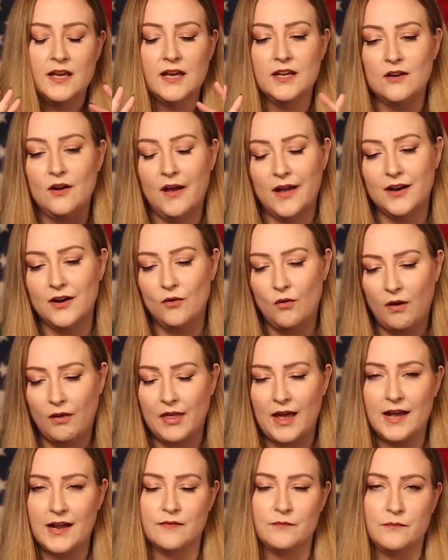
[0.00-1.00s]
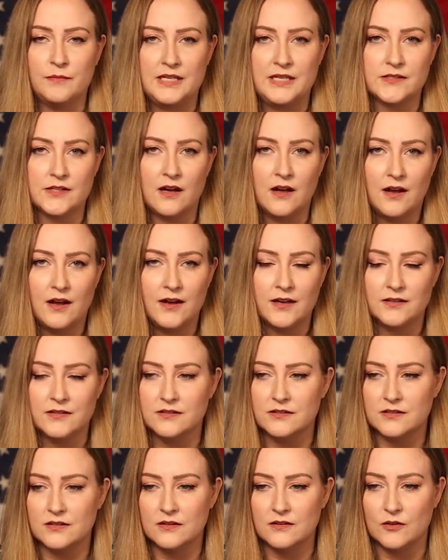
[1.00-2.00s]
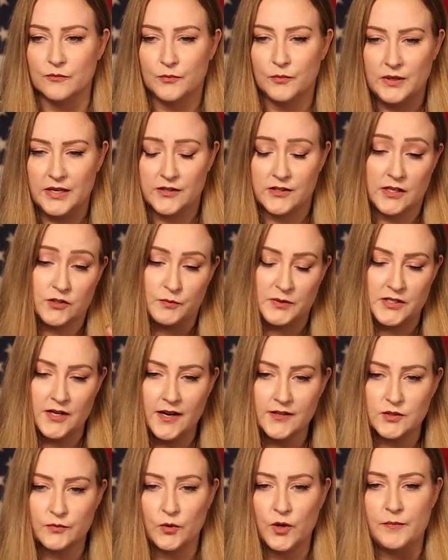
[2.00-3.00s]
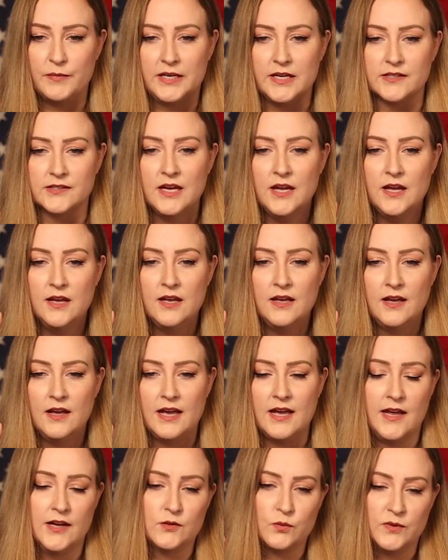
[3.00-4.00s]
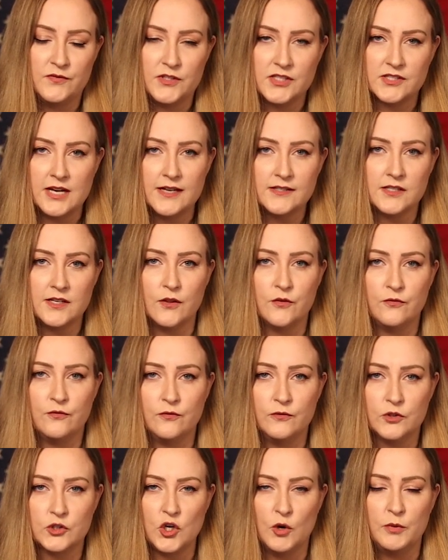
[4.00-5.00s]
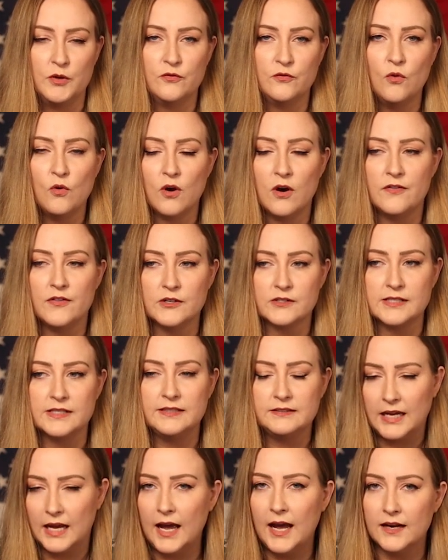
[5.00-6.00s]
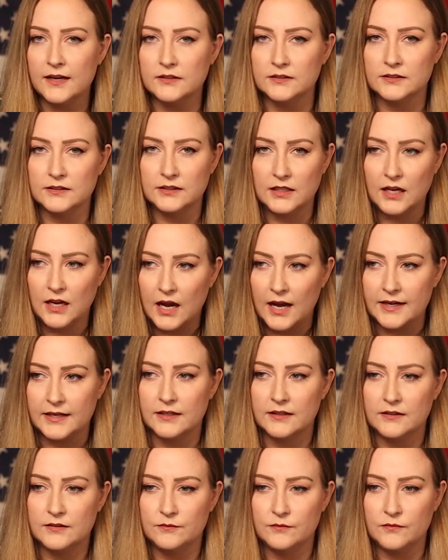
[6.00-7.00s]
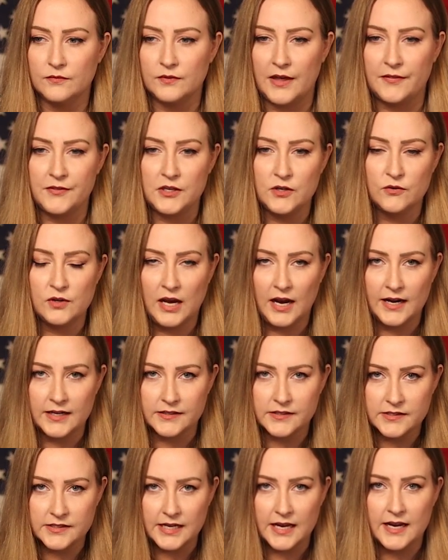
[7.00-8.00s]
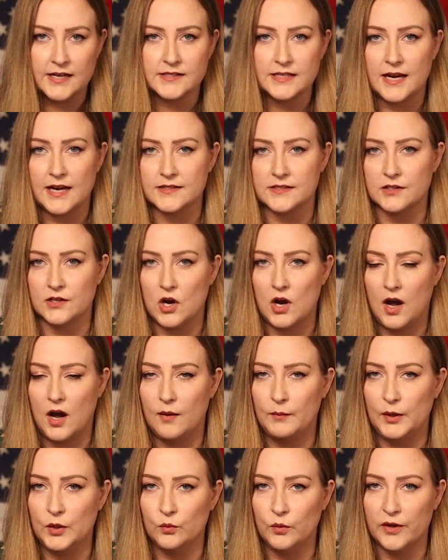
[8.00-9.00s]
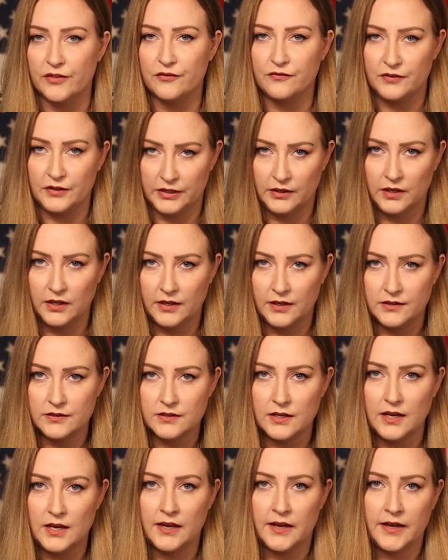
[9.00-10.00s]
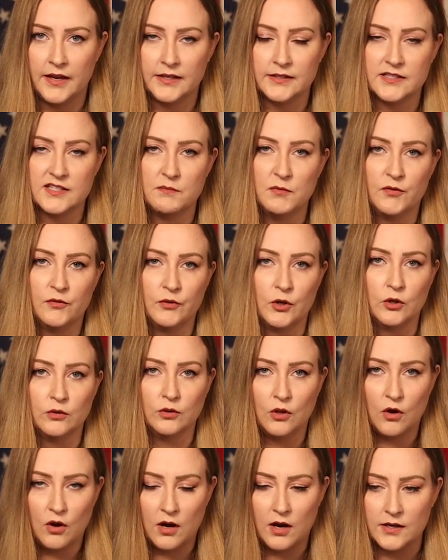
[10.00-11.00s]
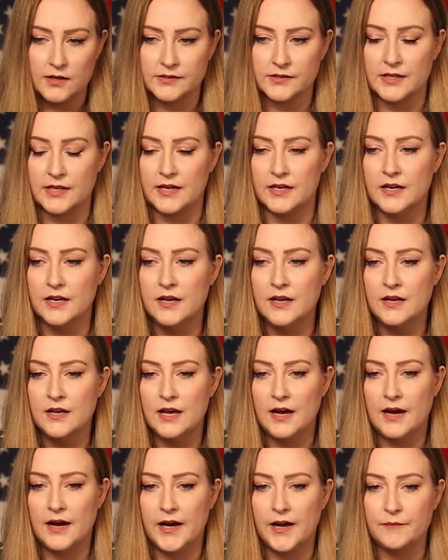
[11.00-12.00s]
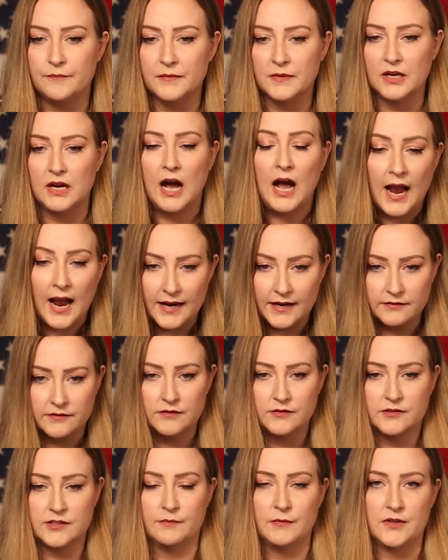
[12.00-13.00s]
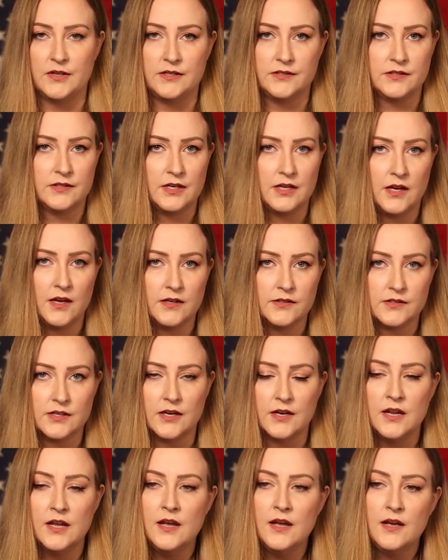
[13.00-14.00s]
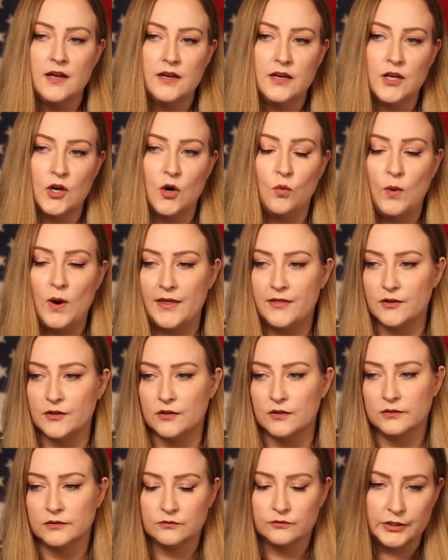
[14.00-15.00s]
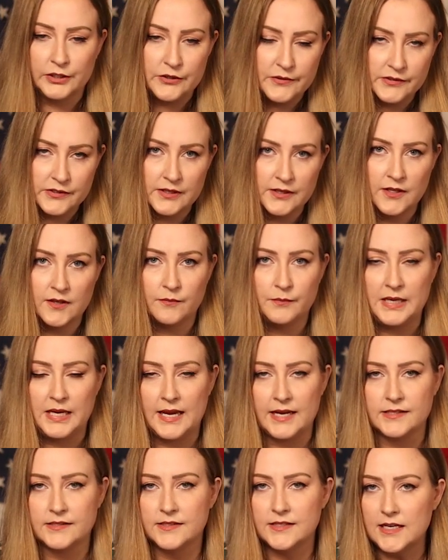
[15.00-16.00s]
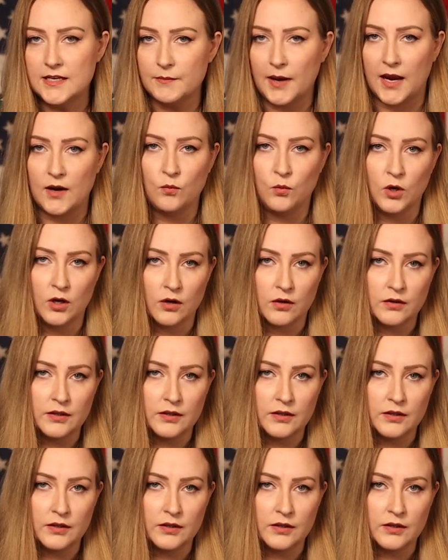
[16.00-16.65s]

And all that is besides the point, because as we've discussed on the show before, there's not a lot that the United States has in common with Finland and some of our laws that guide some of these things. And, you know, whether reducing the BAC might work